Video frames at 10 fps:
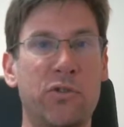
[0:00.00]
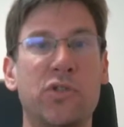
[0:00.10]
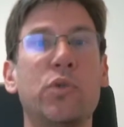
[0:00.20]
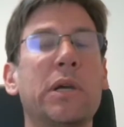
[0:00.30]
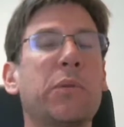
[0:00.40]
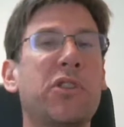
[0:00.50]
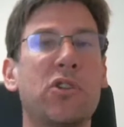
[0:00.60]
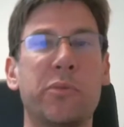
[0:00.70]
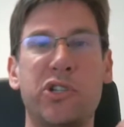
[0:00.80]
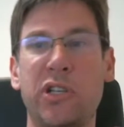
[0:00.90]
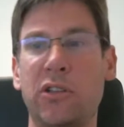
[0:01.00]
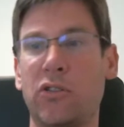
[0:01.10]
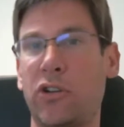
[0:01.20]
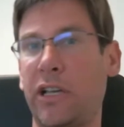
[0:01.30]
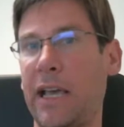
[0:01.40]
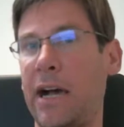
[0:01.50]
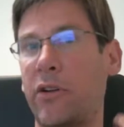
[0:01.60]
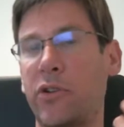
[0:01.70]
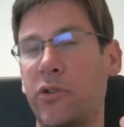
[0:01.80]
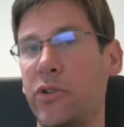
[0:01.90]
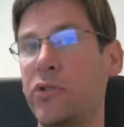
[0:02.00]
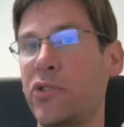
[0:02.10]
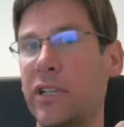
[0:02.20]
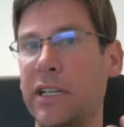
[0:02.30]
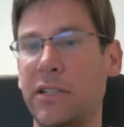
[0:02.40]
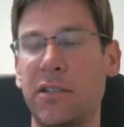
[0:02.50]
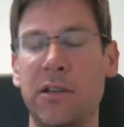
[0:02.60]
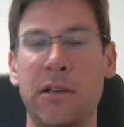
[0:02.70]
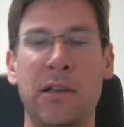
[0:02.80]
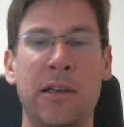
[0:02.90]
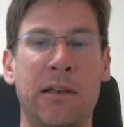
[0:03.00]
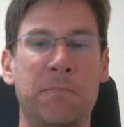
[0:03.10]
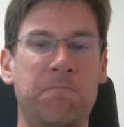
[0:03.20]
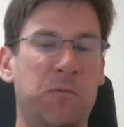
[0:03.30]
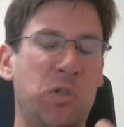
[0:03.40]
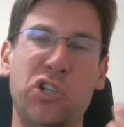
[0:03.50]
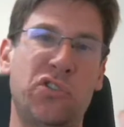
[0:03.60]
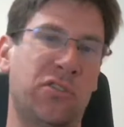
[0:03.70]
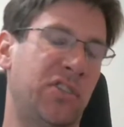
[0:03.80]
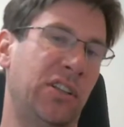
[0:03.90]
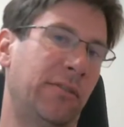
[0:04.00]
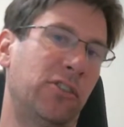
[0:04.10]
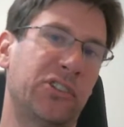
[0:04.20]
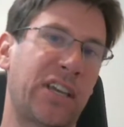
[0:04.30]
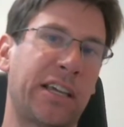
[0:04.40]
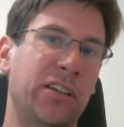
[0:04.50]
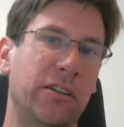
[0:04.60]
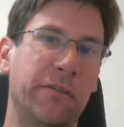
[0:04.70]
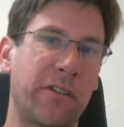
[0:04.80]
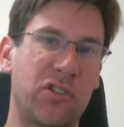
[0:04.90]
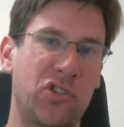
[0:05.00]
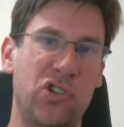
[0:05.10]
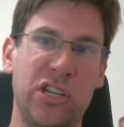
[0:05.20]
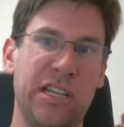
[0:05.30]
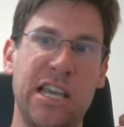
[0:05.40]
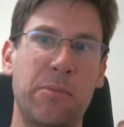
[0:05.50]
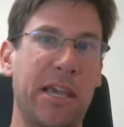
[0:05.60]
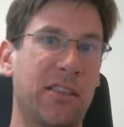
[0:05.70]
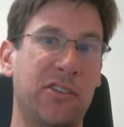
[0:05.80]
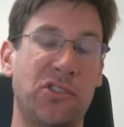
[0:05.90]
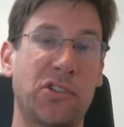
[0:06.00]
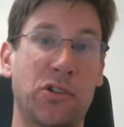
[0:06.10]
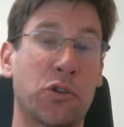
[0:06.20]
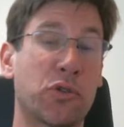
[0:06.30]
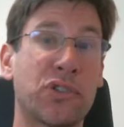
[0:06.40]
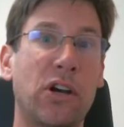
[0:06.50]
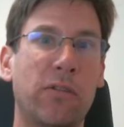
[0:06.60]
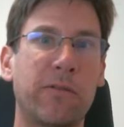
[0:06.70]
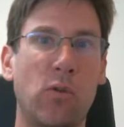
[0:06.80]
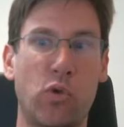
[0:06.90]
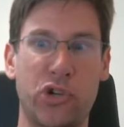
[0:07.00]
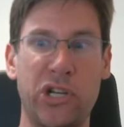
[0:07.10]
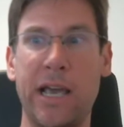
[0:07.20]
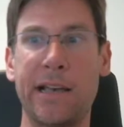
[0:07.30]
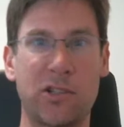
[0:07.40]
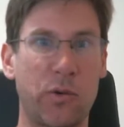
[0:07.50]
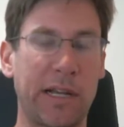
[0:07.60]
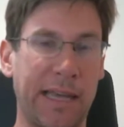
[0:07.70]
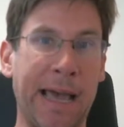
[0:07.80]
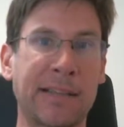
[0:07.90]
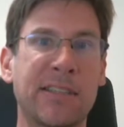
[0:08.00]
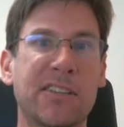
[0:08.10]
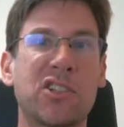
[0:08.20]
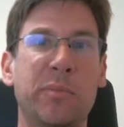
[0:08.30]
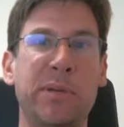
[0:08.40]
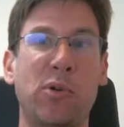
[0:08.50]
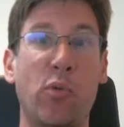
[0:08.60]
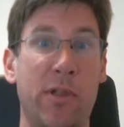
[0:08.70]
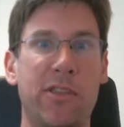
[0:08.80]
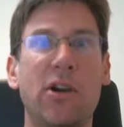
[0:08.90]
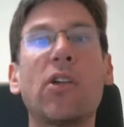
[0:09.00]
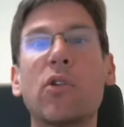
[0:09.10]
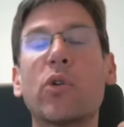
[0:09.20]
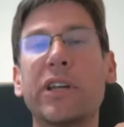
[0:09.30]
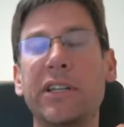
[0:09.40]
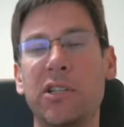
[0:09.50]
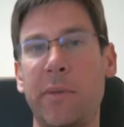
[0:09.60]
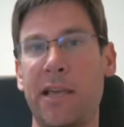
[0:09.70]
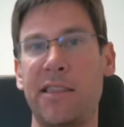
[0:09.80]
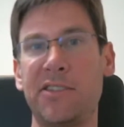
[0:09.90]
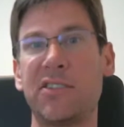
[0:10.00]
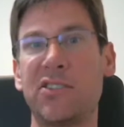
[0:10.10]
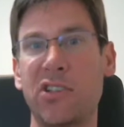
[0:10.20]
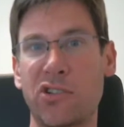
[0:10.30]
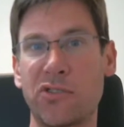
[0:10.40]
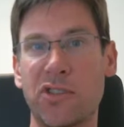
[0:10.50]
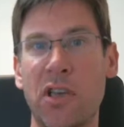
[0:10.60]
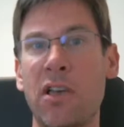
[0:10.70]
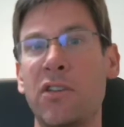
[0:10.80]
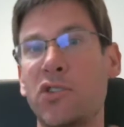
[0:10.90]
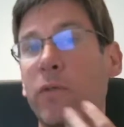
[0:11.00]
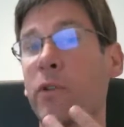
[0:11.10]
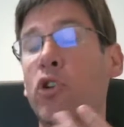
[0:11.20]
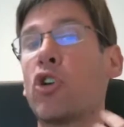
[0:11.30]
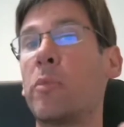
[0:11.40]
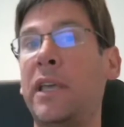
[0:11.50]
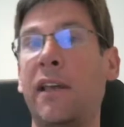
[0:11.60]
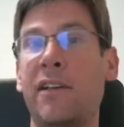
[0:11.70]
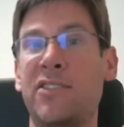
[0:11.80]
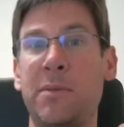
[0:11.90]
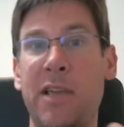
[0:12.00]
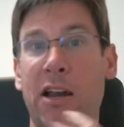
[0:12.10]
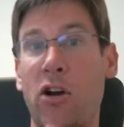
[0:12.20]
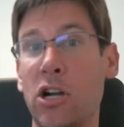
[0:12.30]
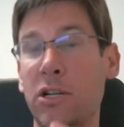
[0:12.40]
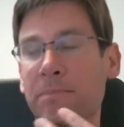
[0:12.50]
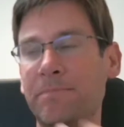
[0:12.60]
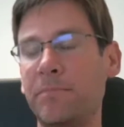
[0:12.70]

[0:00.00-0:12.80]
you're doing with your machine learning, how you're using it, she's a C-level executive. She can make the decision herself, or she has direct access to people with the authority to make these decisions. So for her, it may not seem that hard.